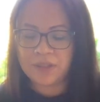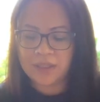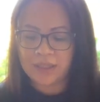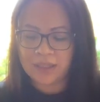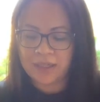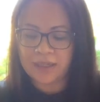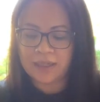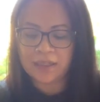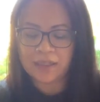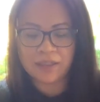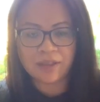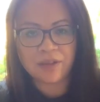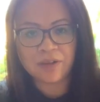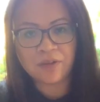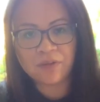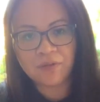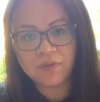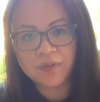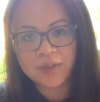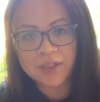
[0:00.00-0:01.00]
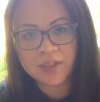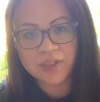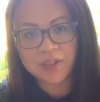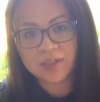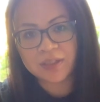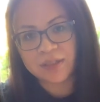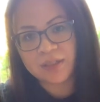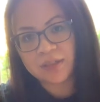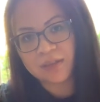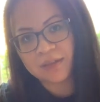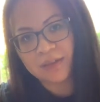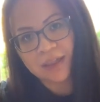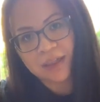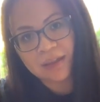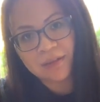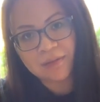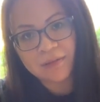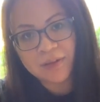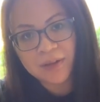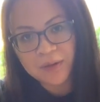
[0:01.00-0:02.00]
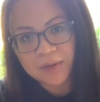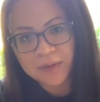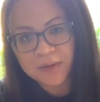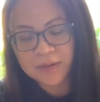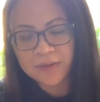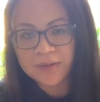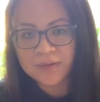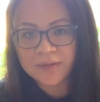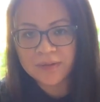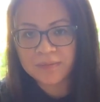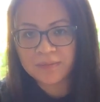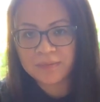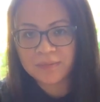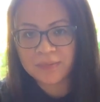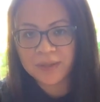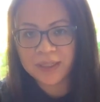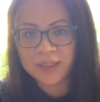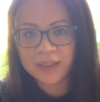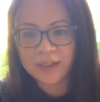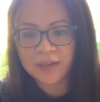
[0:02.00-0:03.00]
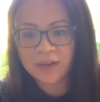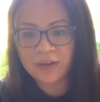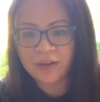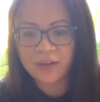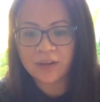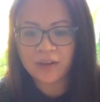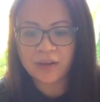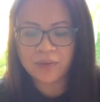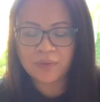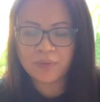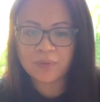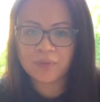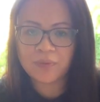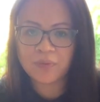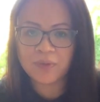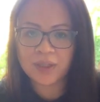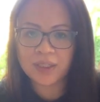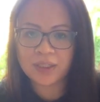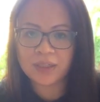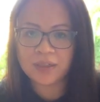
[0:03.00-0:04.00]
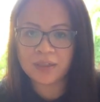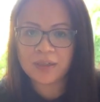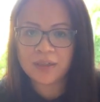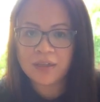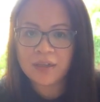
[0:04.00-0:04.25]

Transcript: Like, I didn't know if we just go and pick it all off of one